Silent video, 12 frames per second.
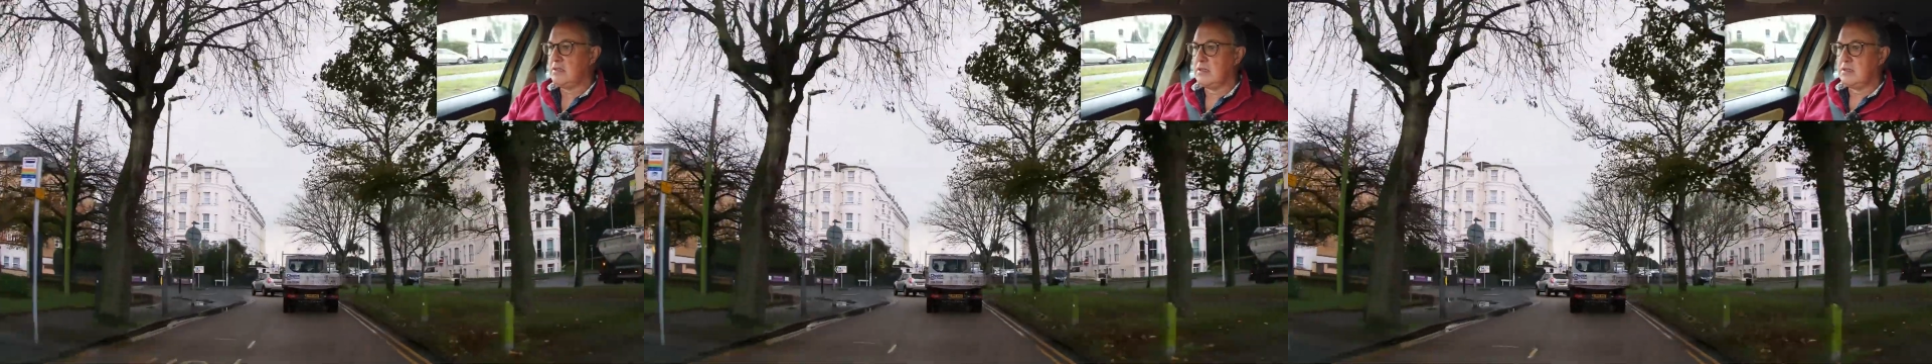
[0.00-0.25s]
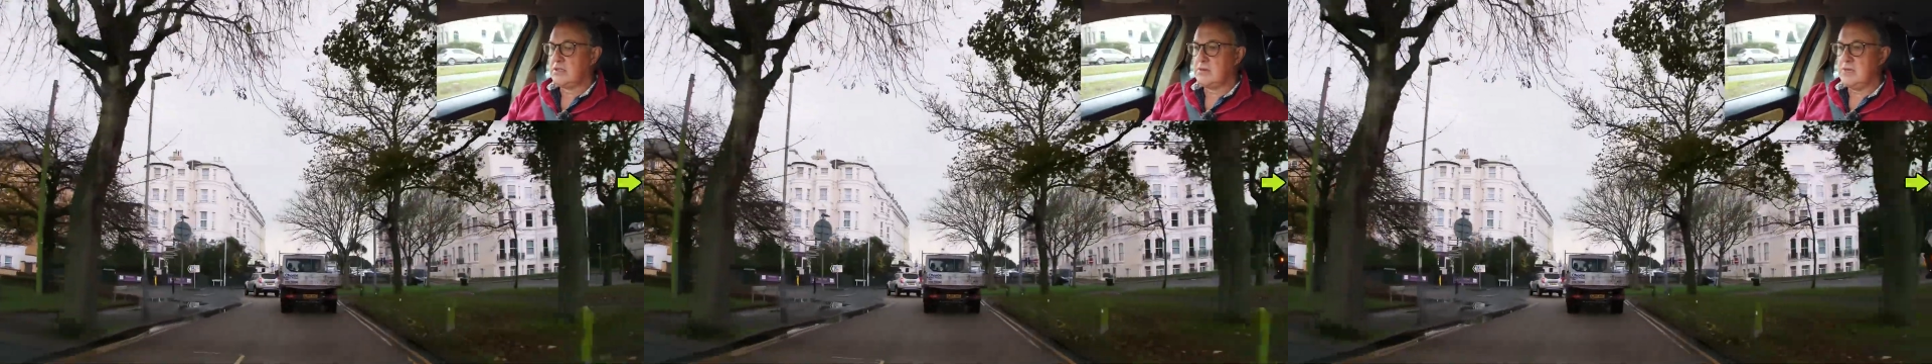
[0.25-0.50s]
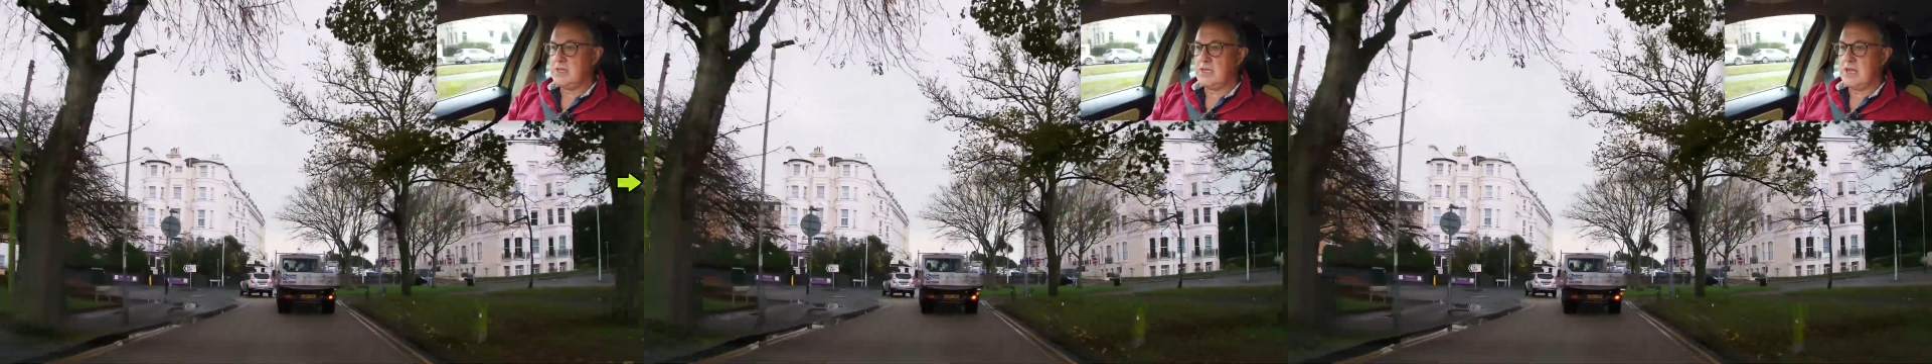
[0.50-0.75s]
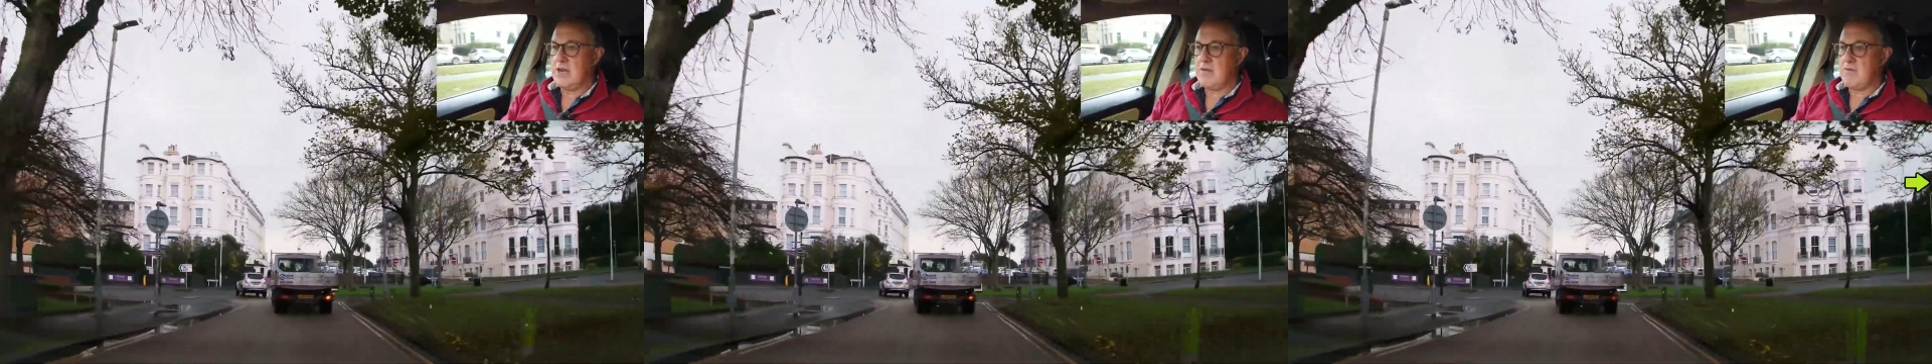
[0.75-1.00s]
So
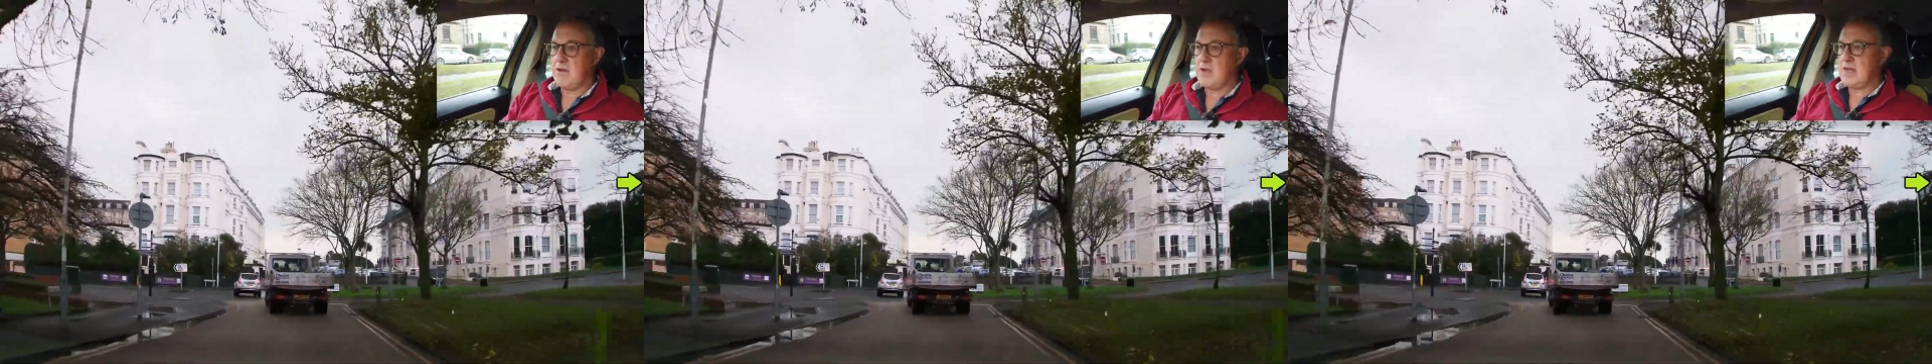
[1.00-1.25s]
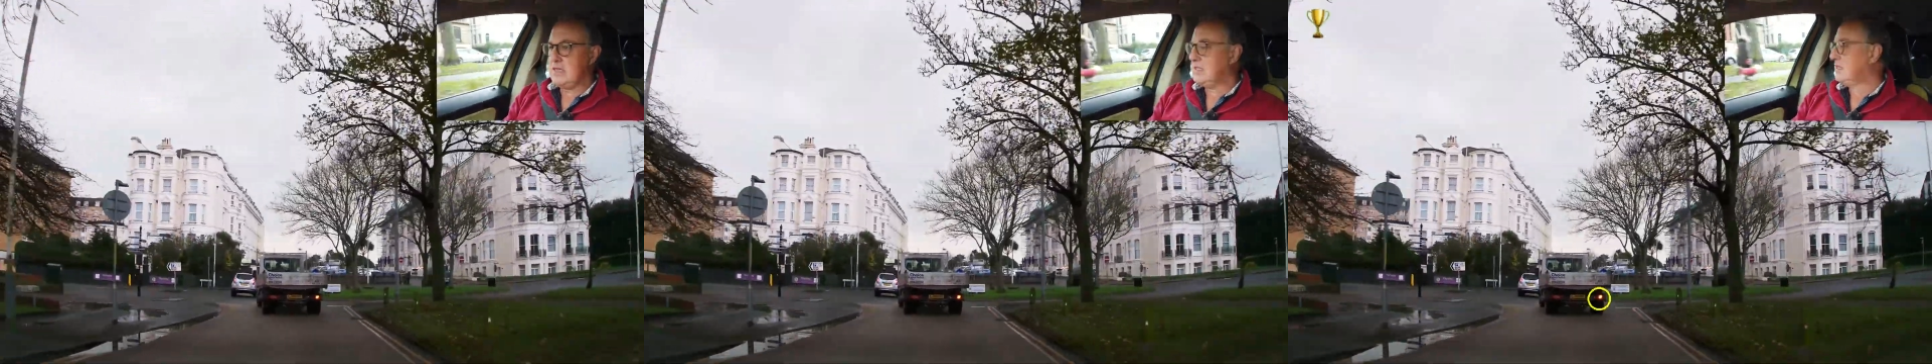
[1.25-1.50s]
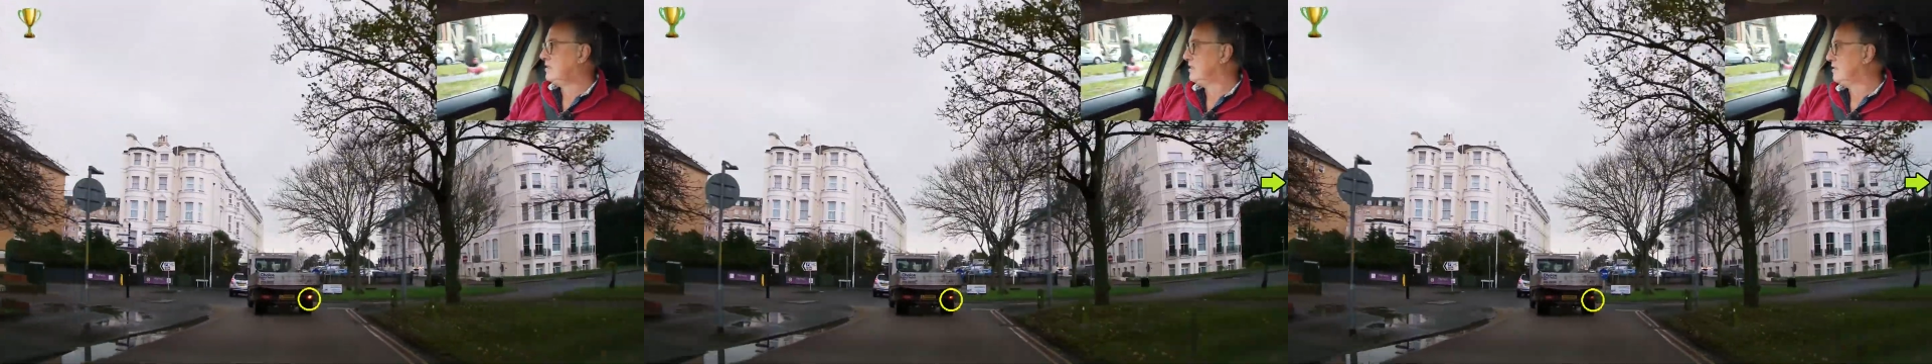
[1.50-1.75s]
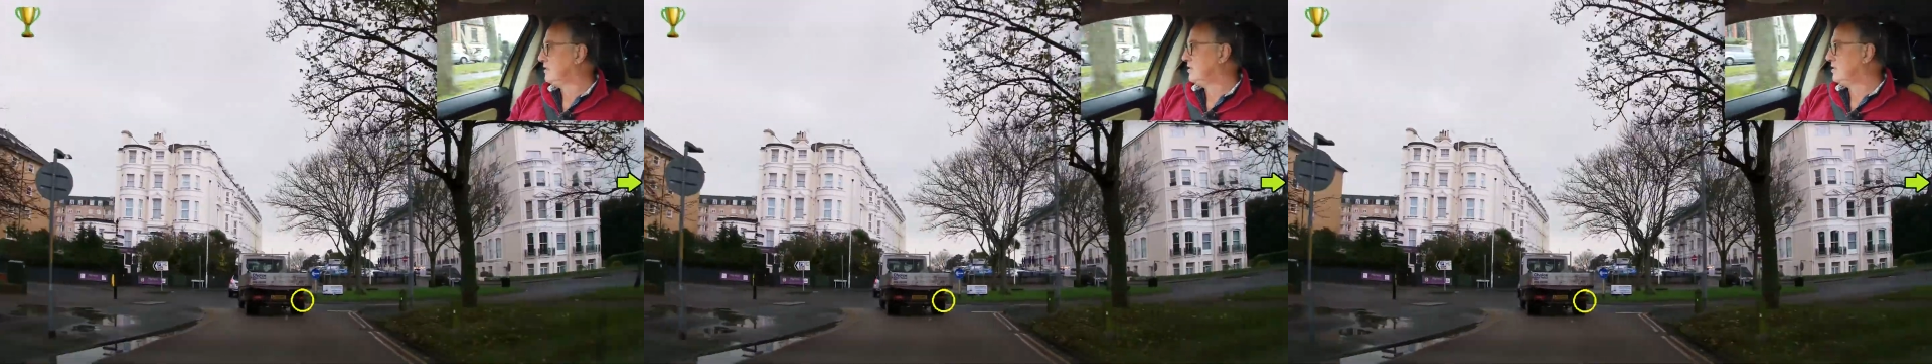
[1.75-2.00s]
indicate right.
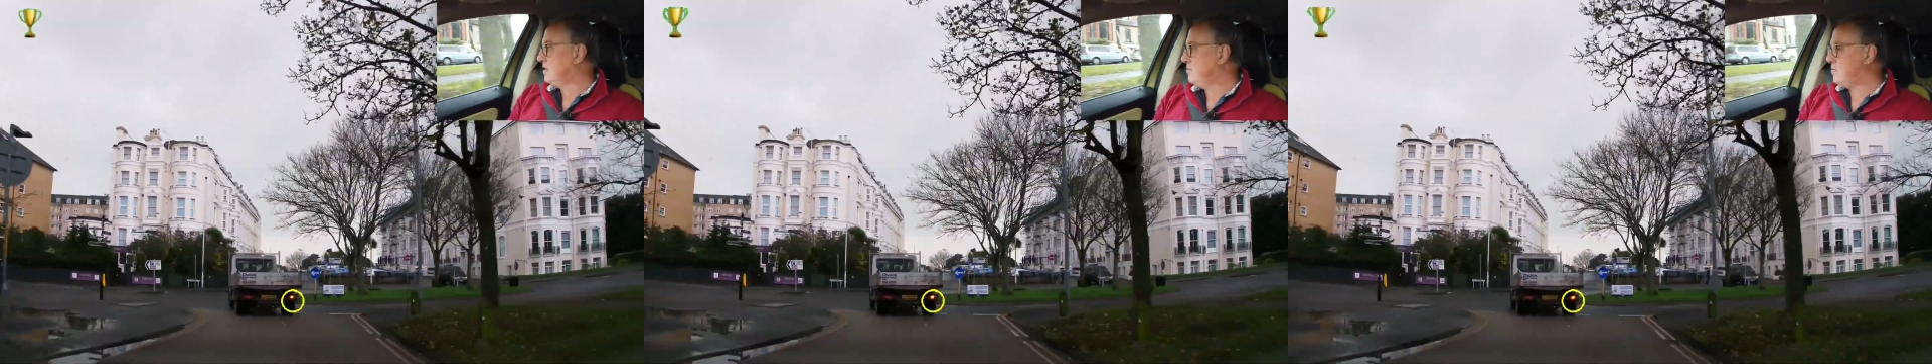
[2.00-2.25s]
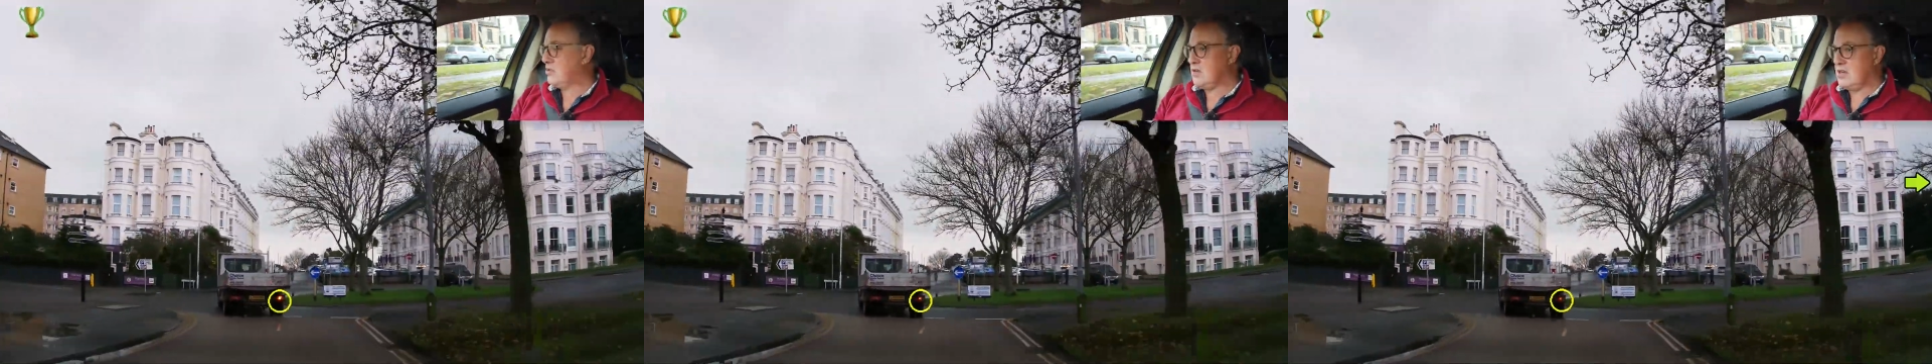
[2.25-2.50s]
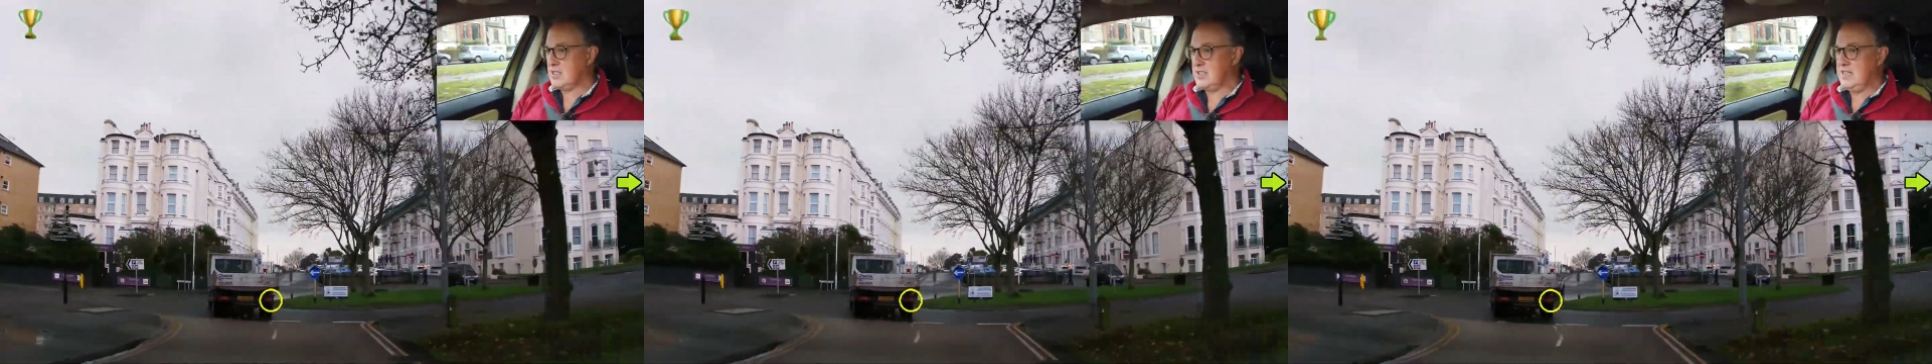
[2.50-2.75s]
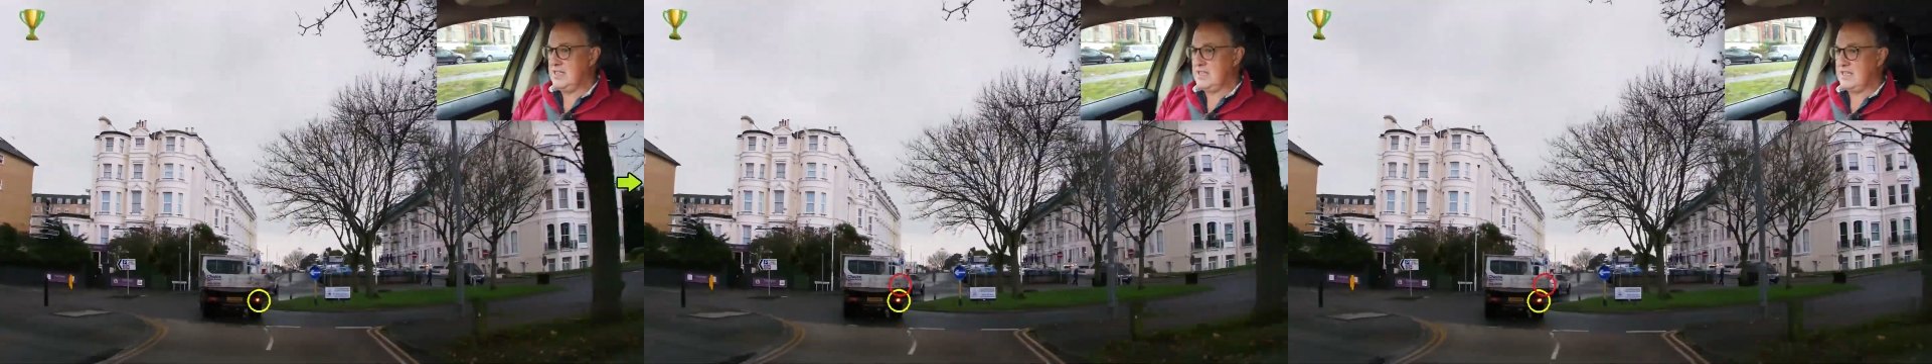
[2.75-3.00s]
Tipper truck's
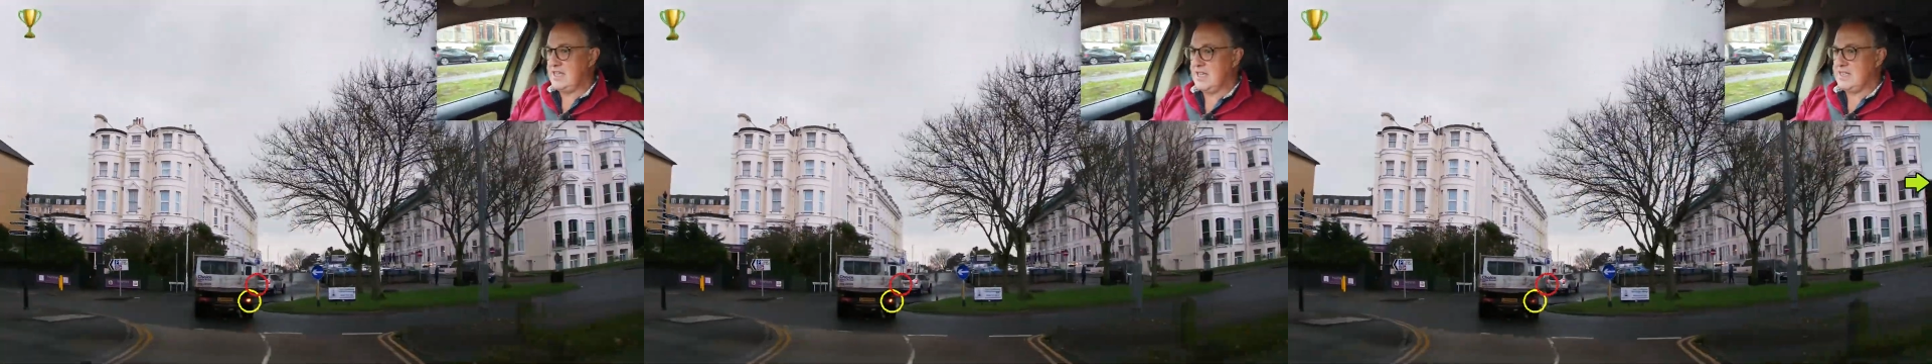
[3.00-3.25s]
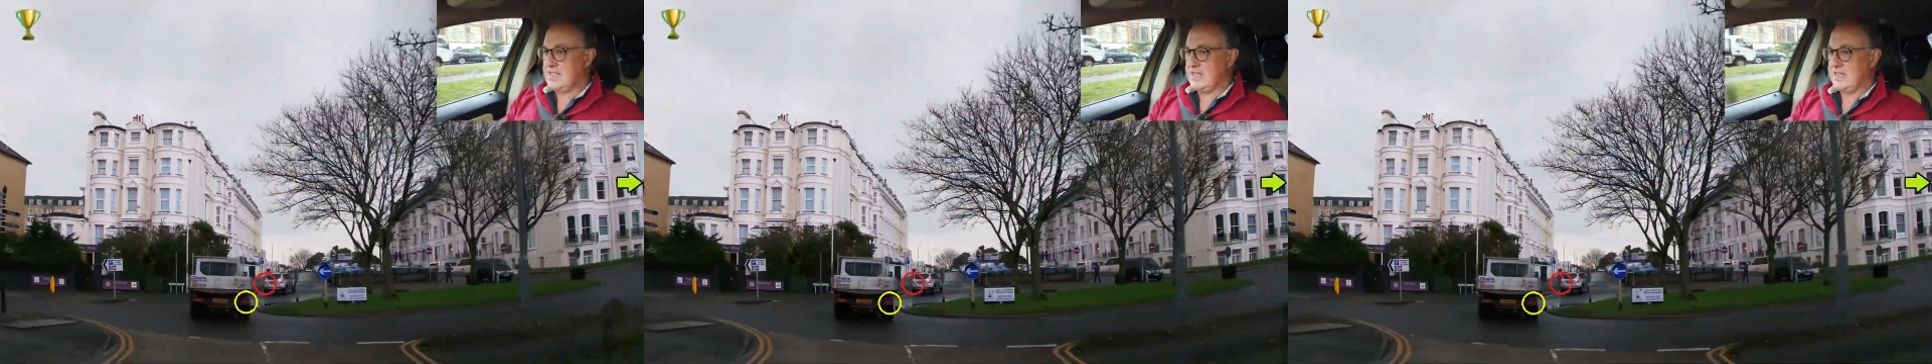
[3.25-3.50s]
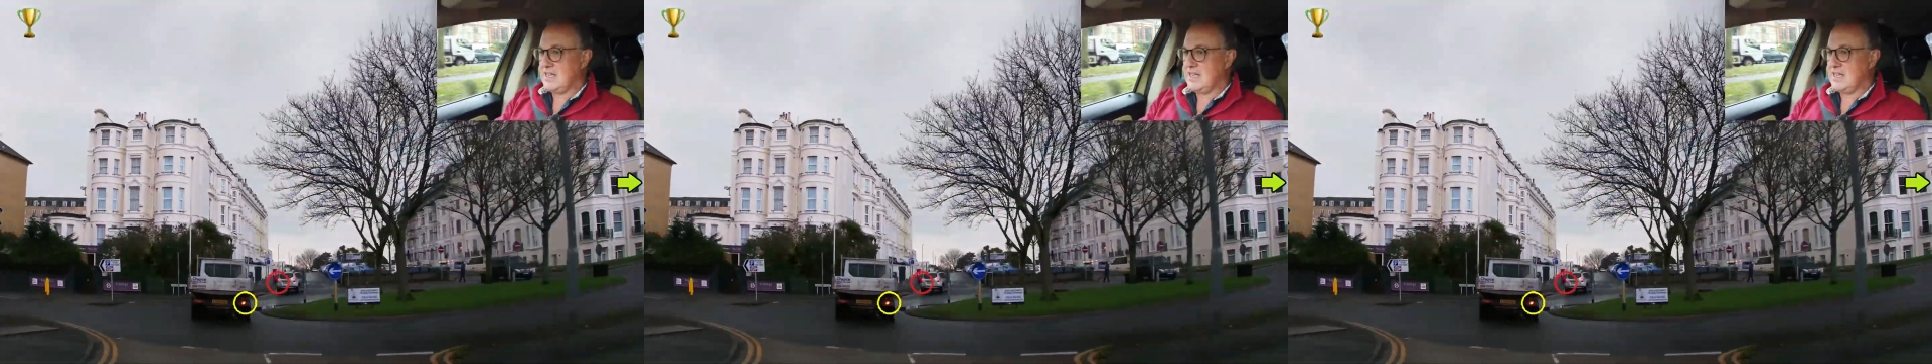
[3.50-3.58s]
indicating.